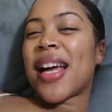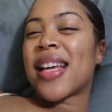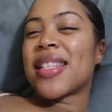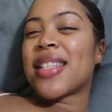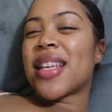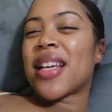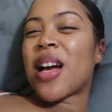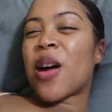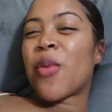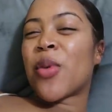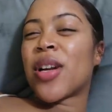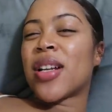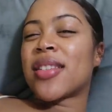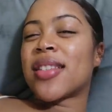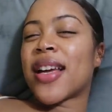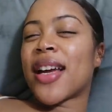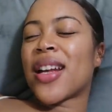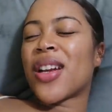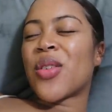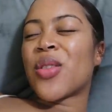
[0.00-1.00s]
last thing i want to
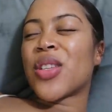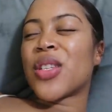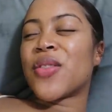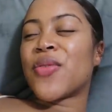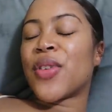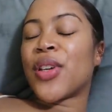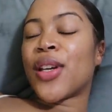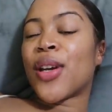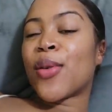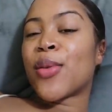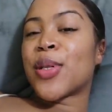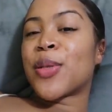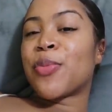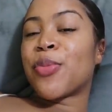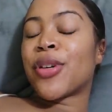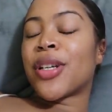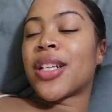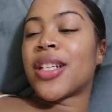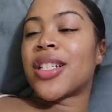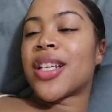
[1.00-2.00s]
say i know this video is
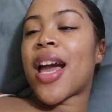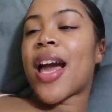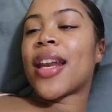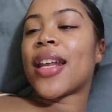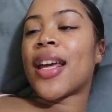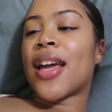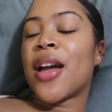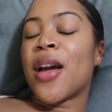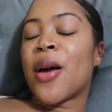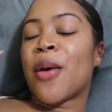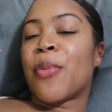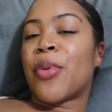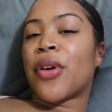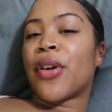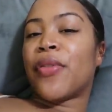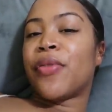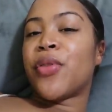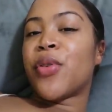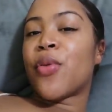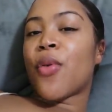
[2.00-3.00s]
pretty chatty
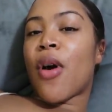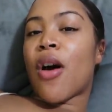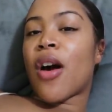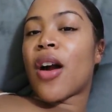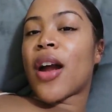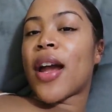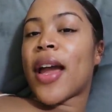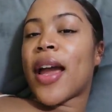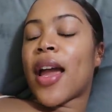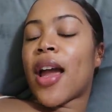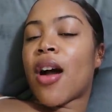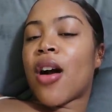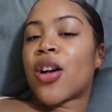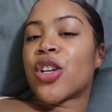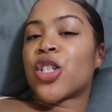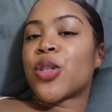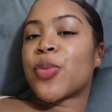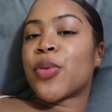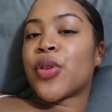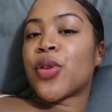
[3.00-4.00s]
but if you are a
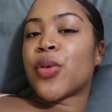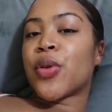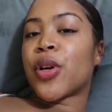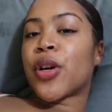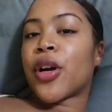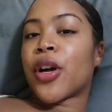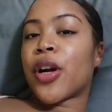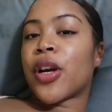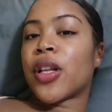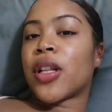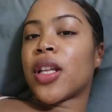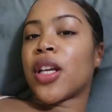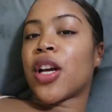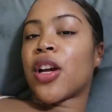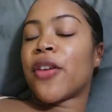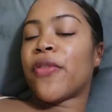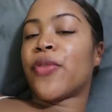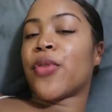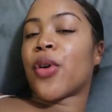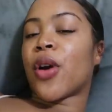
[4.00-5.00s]
entrepreneur
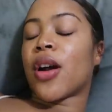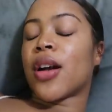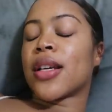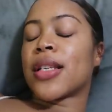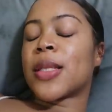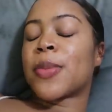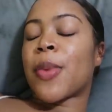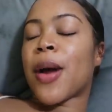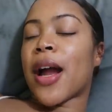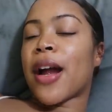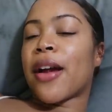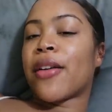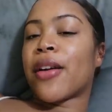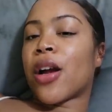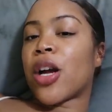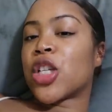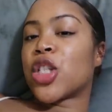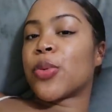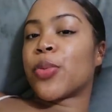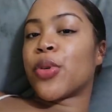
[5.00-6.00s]
currently if you are
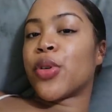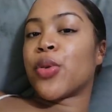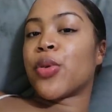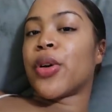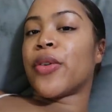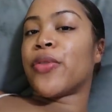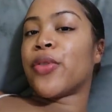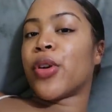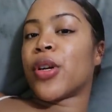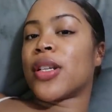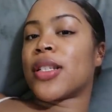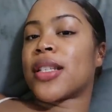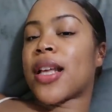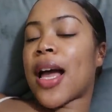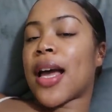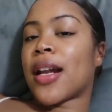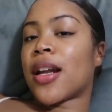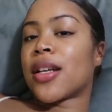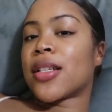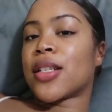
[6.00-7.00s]
aspiring entrepreneur if you're a
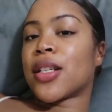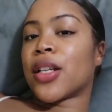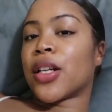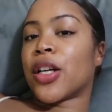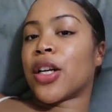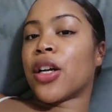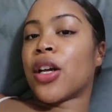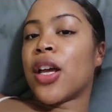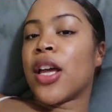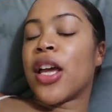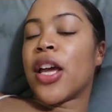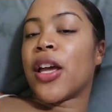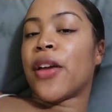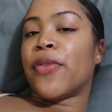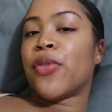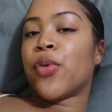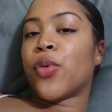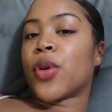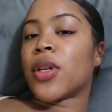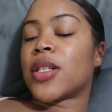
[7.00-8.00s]
side hustler
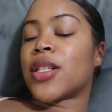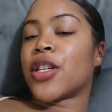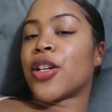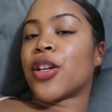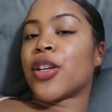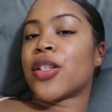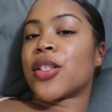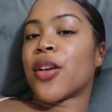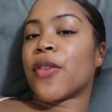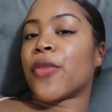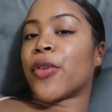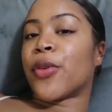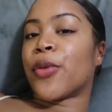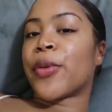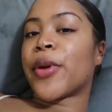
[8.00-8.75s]
if you consider yourself a